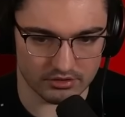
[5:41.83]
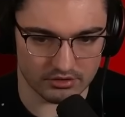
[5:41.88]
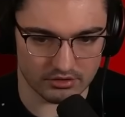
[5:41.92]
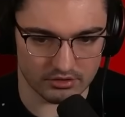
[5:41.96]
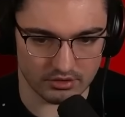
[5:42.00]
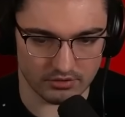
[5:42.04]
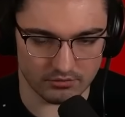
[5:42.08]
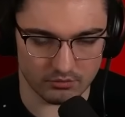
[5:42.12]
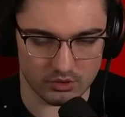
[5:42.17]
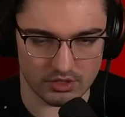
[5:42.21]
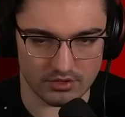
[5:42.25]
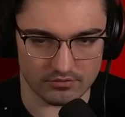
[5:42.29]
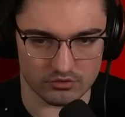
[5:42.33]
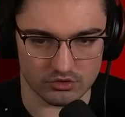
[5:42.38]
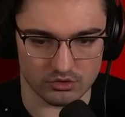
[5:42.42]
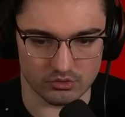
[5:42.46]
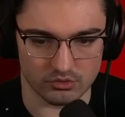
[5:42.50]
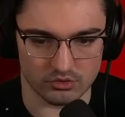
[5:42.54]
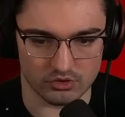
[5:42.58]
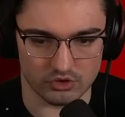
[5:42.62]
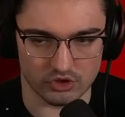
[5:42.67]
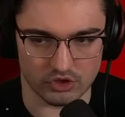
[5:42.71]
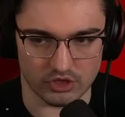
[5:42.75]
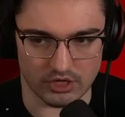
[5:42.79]
If we have
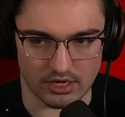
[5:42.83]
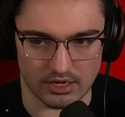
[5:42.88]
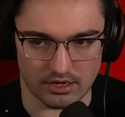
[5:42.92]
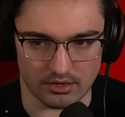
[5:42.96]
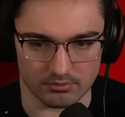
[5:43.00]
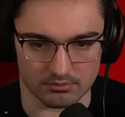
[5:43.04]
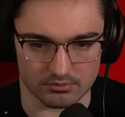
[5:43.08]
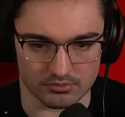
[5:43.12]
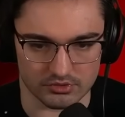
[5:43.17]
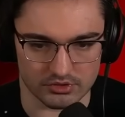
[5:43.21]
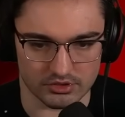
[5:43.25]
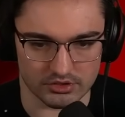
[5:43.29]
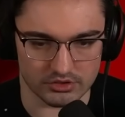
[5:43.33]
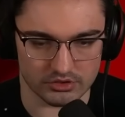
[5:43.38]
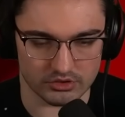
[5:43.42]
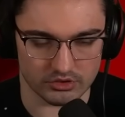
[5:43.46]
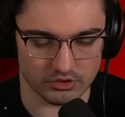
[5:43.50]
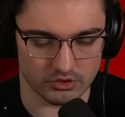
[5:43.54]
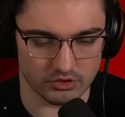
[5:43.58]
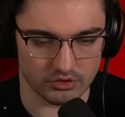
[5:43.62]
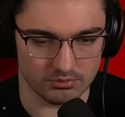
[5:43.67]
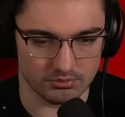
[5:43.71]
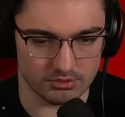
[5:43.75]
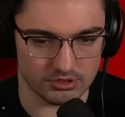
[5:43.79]
2 gems, this
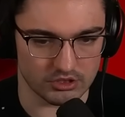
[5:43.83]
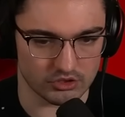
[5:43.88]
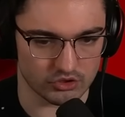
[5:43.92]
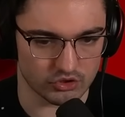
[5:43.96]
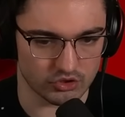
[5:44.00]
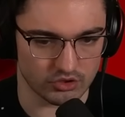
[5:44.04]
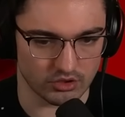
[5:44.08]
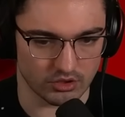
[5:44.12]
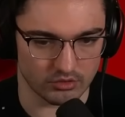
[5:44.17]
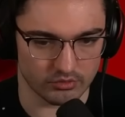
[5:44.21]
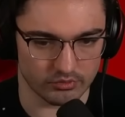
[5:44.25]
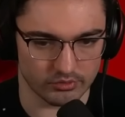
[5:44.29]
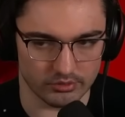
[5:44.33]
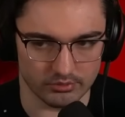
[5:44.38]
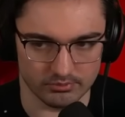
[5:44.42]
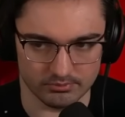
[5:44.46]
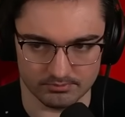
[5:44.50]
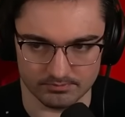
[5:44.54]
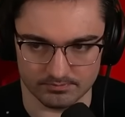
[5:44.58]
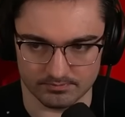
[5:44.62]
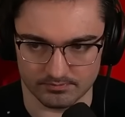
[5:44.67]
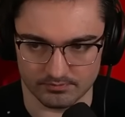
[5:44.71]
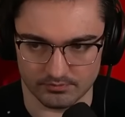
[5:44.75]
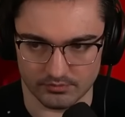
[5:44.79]
could be a showroom.
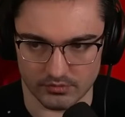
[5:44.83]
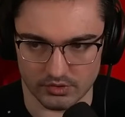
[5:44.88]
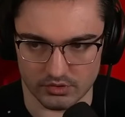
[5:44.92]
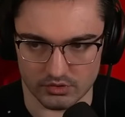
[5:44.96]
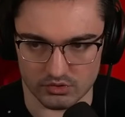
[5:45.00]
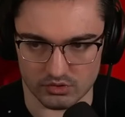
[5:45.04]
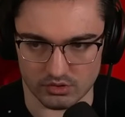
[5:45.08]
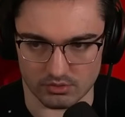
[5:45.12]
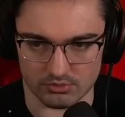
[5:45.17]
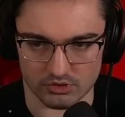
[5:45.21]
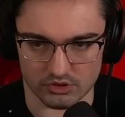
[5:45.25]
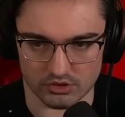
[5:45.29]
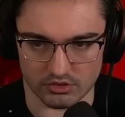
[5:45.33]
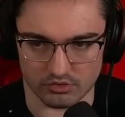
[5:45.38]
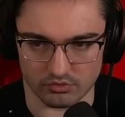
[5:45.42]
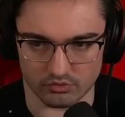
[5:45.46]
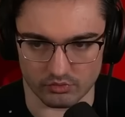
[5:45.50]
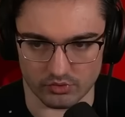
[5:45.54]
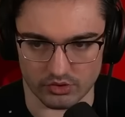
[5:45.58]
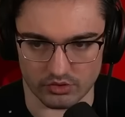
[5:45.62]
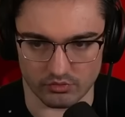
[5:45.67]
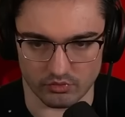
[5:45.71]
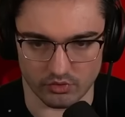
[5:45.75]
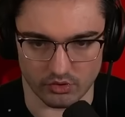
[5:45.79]
So I'm just going to
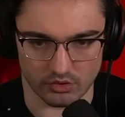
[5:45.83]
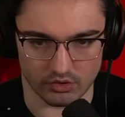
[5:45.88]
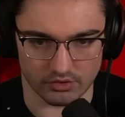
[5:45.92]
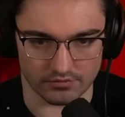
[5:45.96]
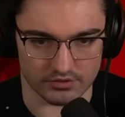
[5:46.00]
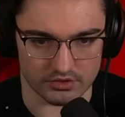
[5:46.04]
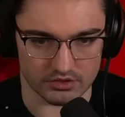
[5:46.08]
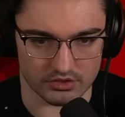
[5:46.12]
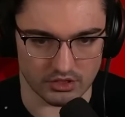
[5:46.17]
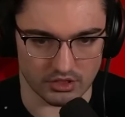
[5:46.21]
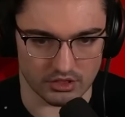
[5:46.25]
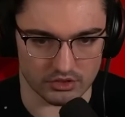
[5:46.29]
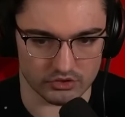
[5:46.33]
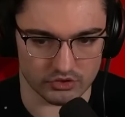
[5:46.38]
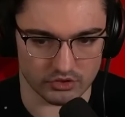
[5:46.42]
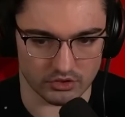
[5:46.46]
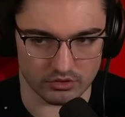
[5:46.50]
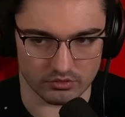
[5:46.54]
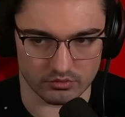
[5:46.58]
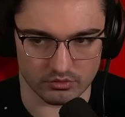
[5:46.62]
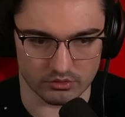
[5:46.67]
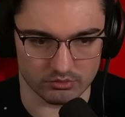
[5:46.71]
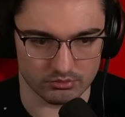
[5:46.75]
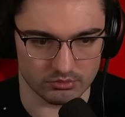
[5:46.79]
re-roll if it's not
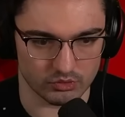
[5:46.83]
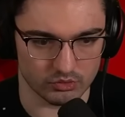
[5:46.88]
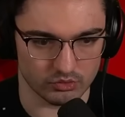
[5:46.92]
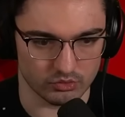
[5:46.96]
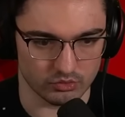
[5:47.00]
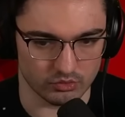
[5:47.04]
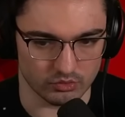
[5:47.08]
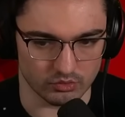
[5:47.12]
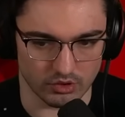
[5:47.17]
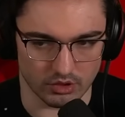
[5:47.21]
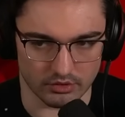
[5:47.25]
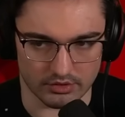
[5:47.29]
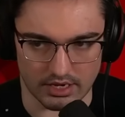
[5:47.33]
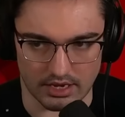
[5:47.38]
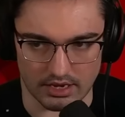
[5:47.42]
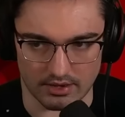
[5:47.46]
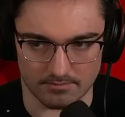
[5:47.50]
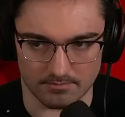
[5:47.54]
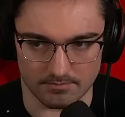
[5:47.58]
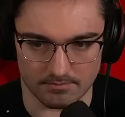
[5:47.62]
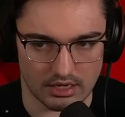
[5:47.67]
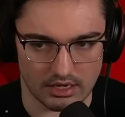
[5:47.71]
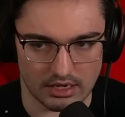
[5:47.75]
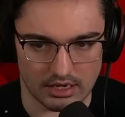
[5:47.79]
showroom. Ooh, okay.
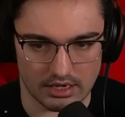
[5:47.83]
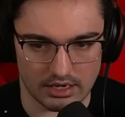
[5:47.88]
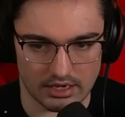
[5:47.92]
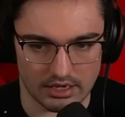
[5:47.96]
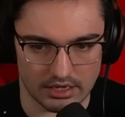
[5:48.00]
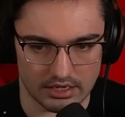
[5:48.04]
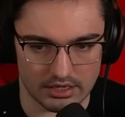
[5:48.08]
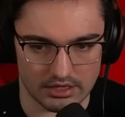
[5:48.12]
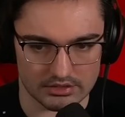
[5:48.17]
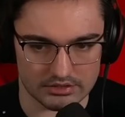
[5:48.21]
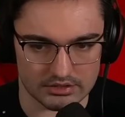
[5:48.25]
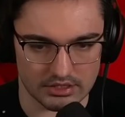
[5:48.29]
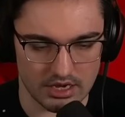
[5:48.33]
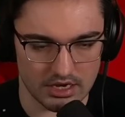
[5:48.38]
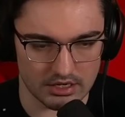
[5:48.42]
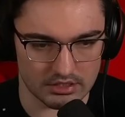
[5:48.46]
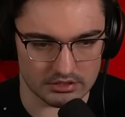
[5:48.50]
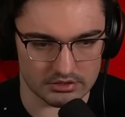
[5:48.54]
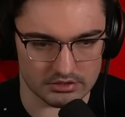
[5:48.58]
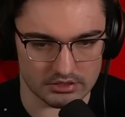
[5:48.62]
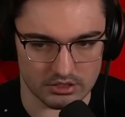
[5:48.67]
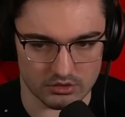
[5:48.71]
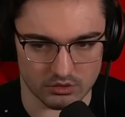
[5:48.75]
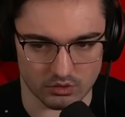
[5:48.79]
I take
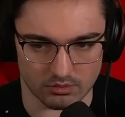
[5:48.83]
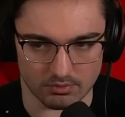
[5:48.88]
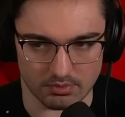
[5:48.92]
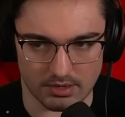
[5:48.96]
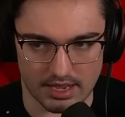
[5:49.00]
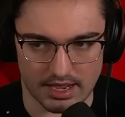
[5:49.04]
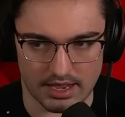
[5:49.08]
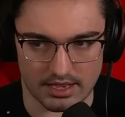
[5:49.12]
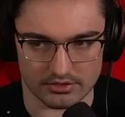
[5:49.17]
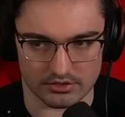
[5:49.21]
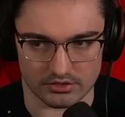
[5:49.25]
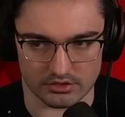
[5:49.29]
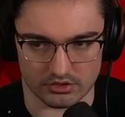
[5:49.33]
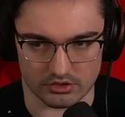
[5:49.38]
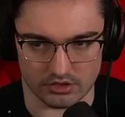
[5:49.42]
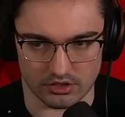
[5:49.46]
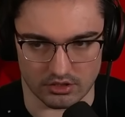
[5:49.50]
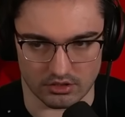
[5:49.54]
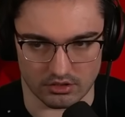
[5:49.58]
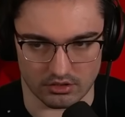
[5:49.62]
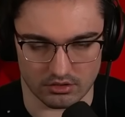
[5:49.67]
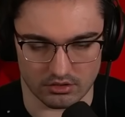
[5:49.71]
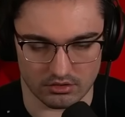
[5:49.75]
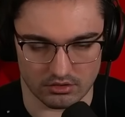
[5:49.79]
secret passage
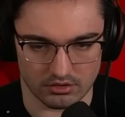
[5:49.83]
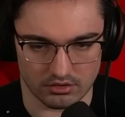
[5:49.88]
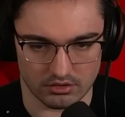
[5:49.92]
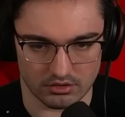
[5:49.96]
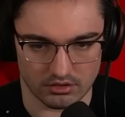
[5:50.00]
here.